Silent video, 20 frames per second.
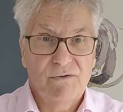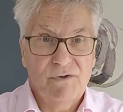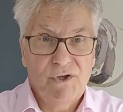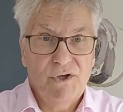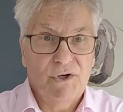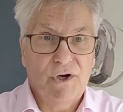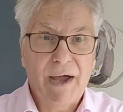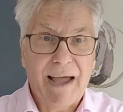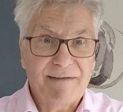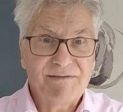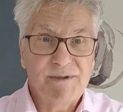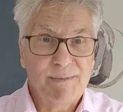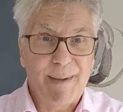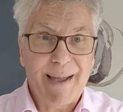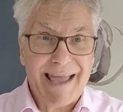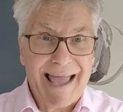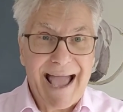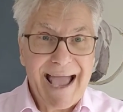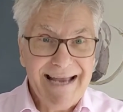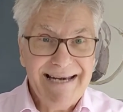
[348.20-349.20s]
you don't have to
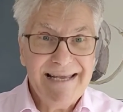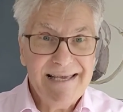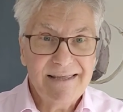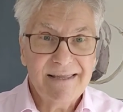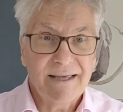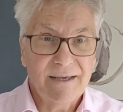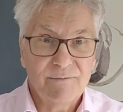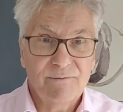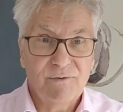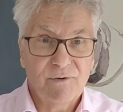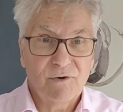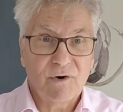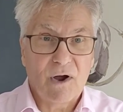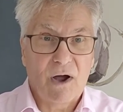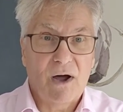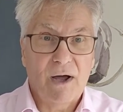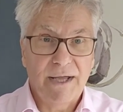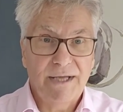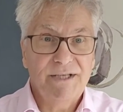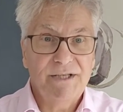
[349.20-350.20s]
pay anything for
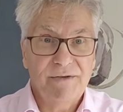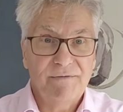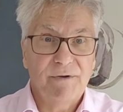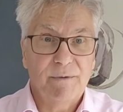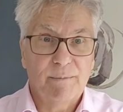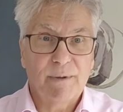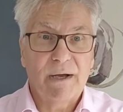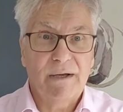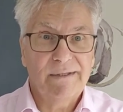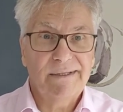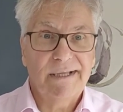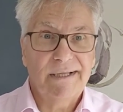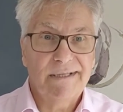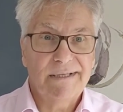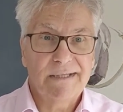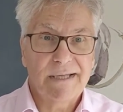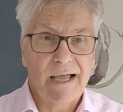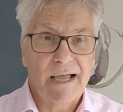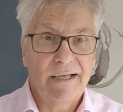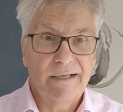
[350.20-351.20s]
our interview process
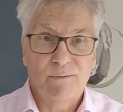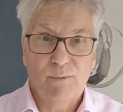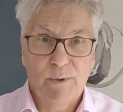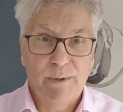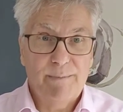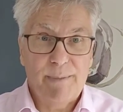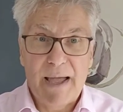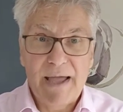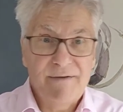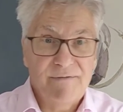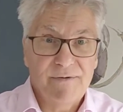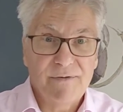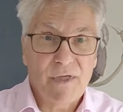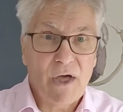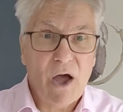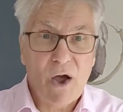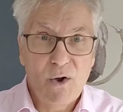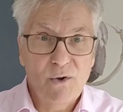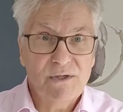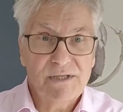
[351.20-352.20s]
days. We pay for the
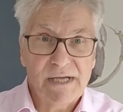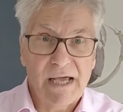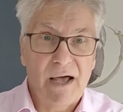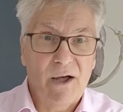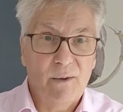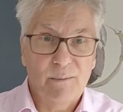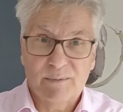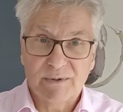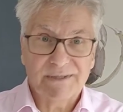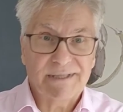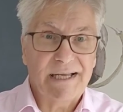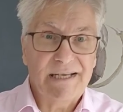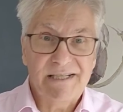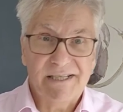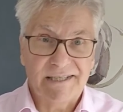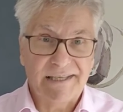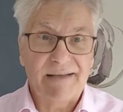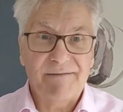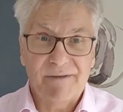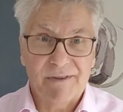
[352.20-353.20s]
hotel,
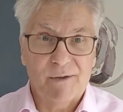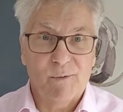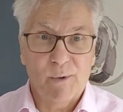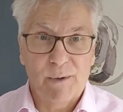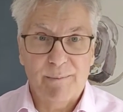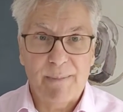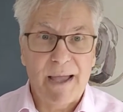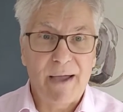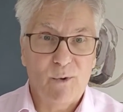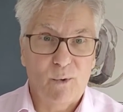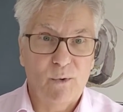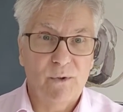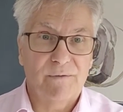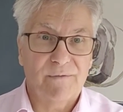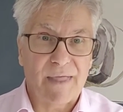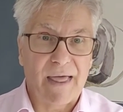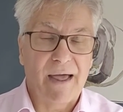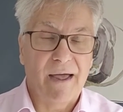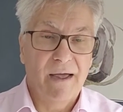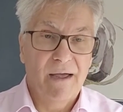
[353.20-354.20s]
presenters, everything. We pay all
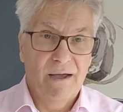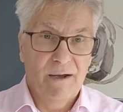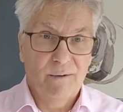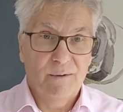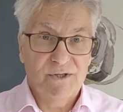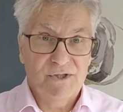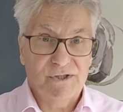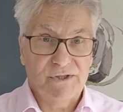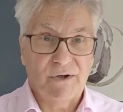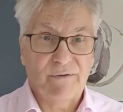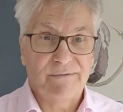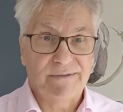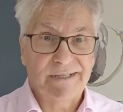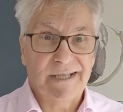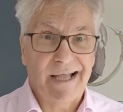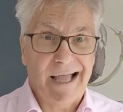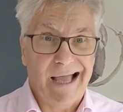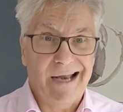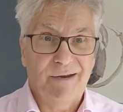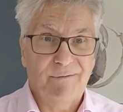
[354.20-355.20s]
of that, which is
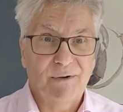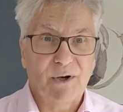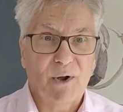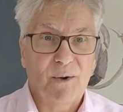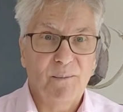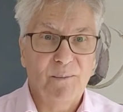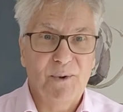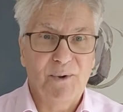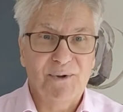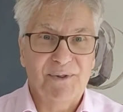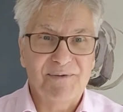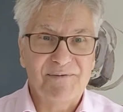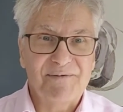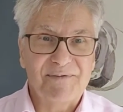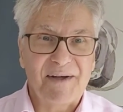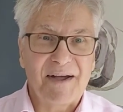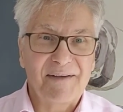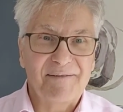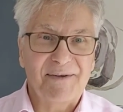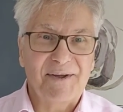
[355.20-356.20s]
obviously a hell of a lot more than
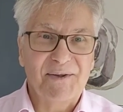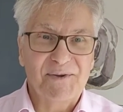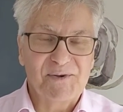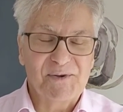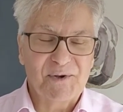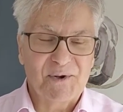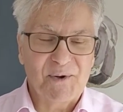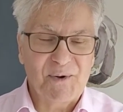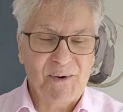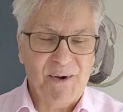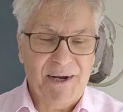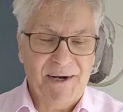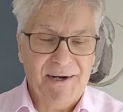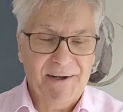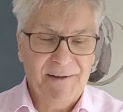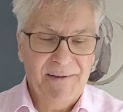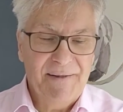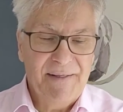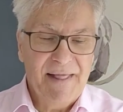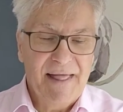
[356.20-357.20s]
500 quid,
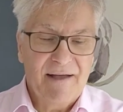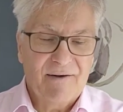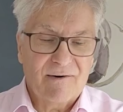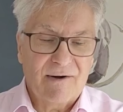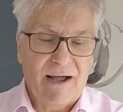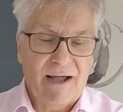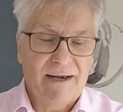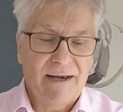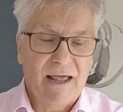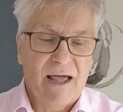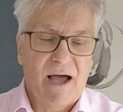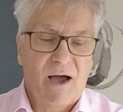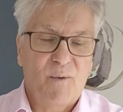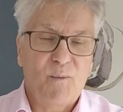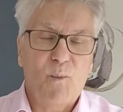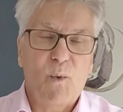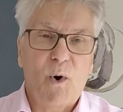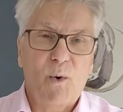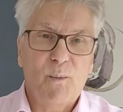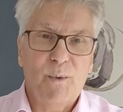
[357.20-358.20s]
right?
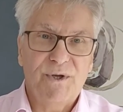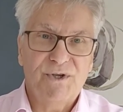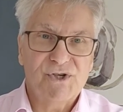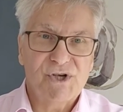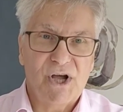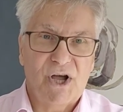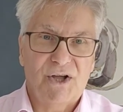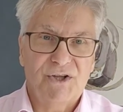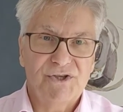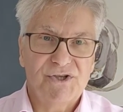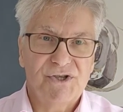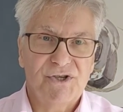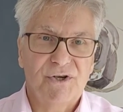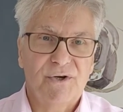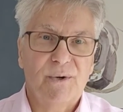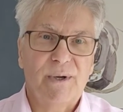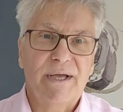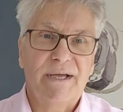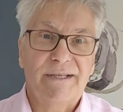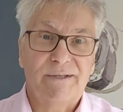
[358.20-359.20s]
And what we charge
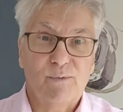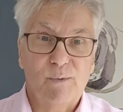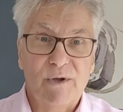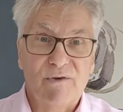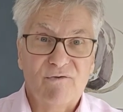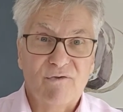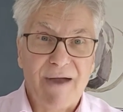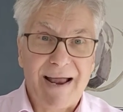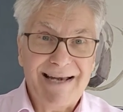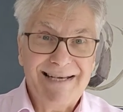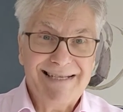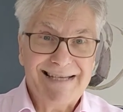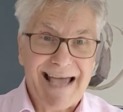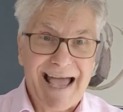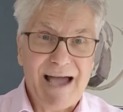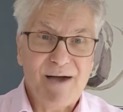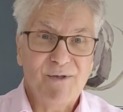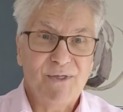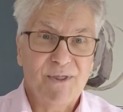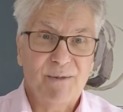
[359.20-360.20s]
you is we rent
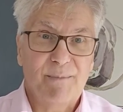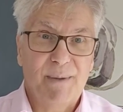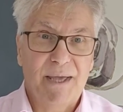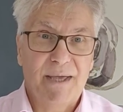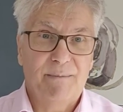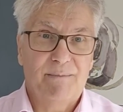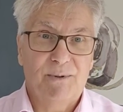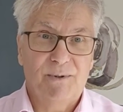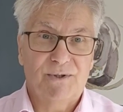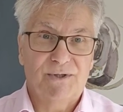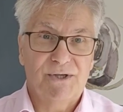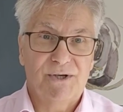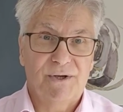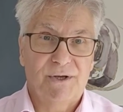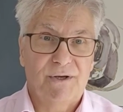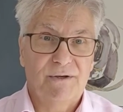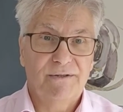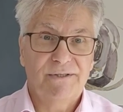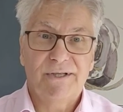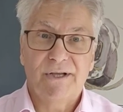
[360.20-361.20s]
out the people to
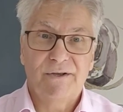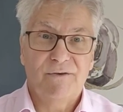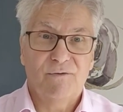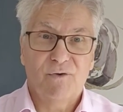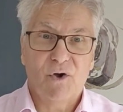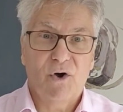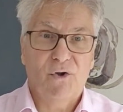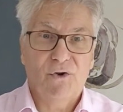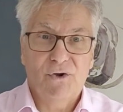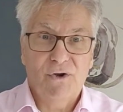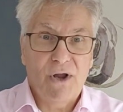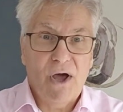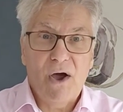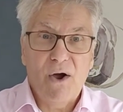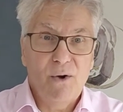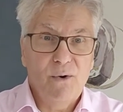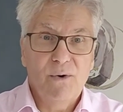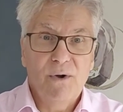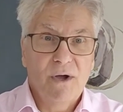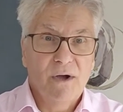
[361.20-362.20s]
you, so you've got
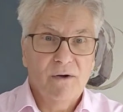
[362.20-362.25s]
no